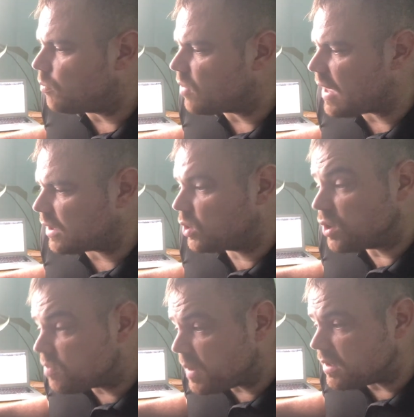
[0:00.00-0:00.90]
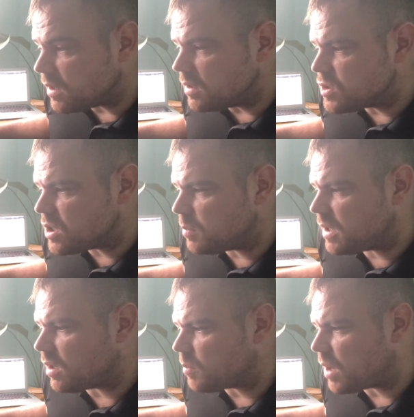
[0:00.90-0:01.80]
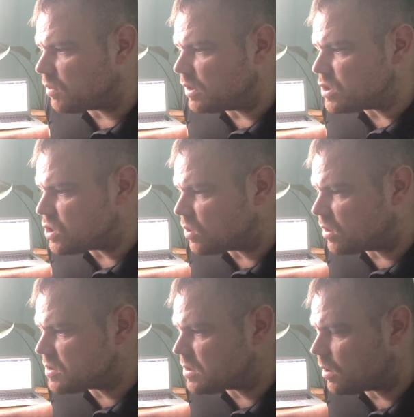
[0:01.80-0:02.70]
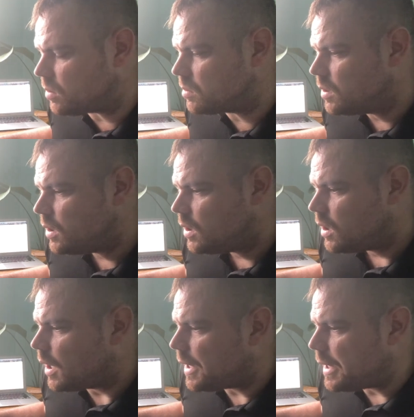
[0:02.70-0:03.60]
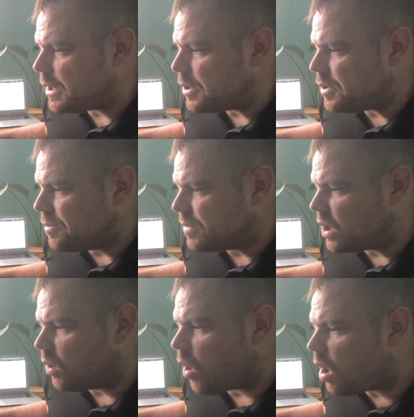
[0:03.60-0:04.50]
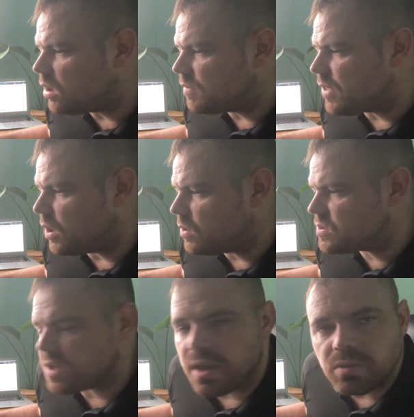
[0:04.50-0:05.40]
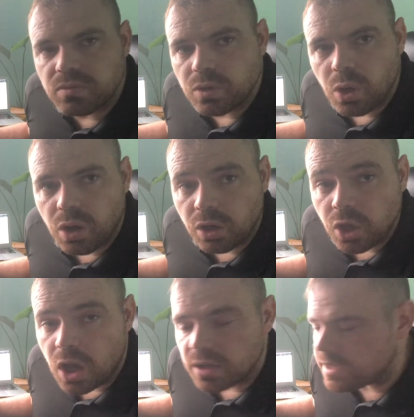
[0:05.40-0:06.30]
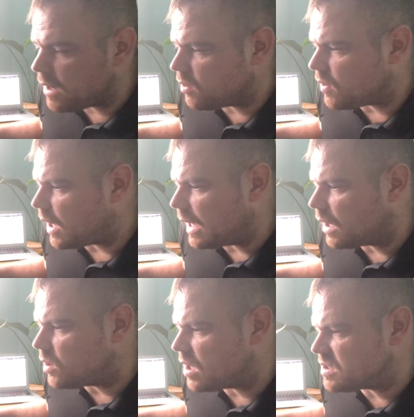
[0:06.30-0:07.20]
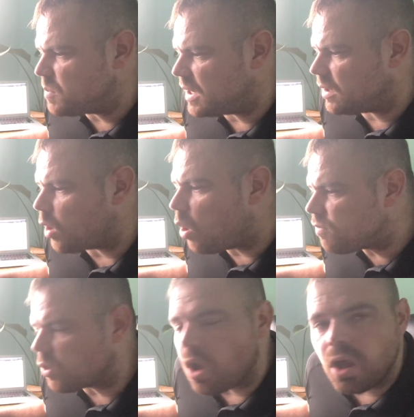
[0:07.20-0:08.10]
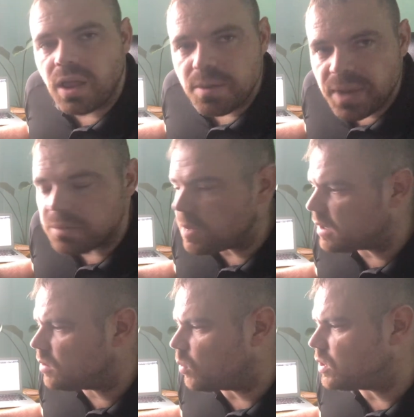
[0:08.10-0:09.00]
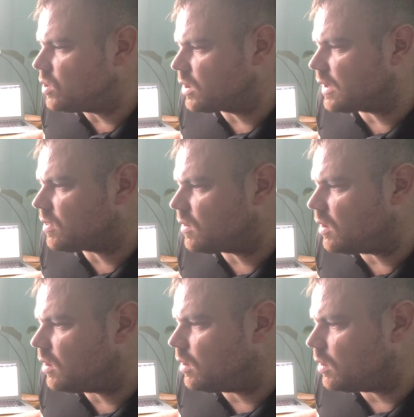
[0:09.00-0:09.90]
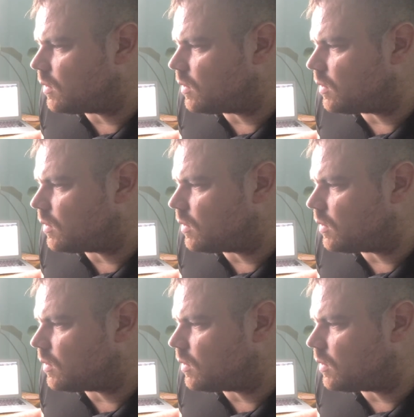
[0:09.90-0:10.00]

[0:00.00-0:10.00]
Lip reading: That could have been illegitimate. I'm not really sure. So, all of those have, are gone now, and I lost money. Overall, I made money when you look at the